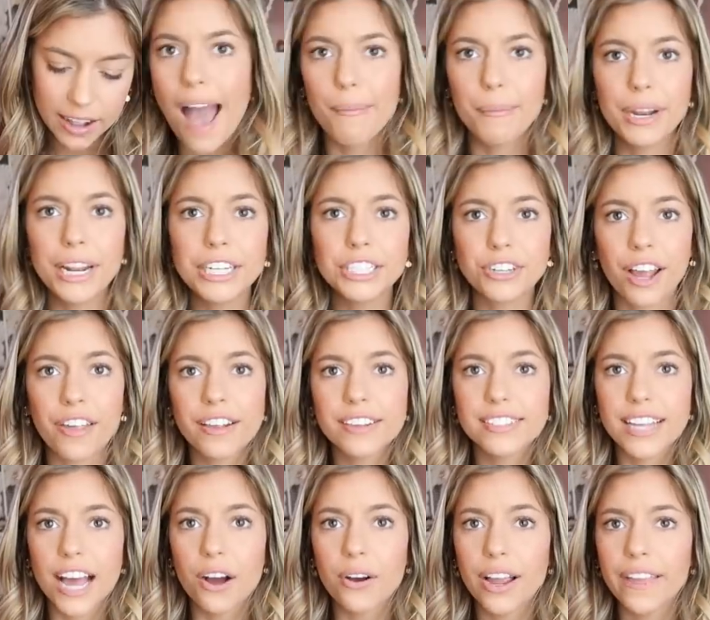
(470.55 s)
I'm gonna try
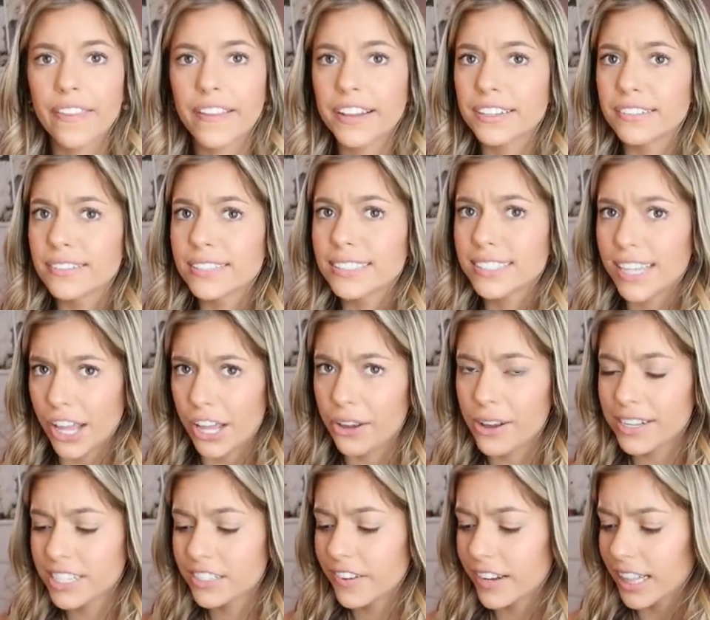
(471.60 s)
this out and then tell you
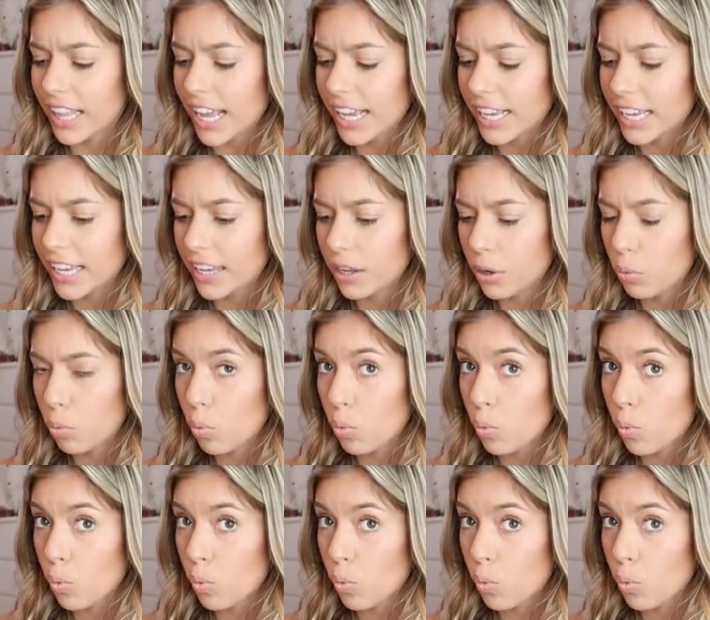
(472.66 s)
guys if I like it.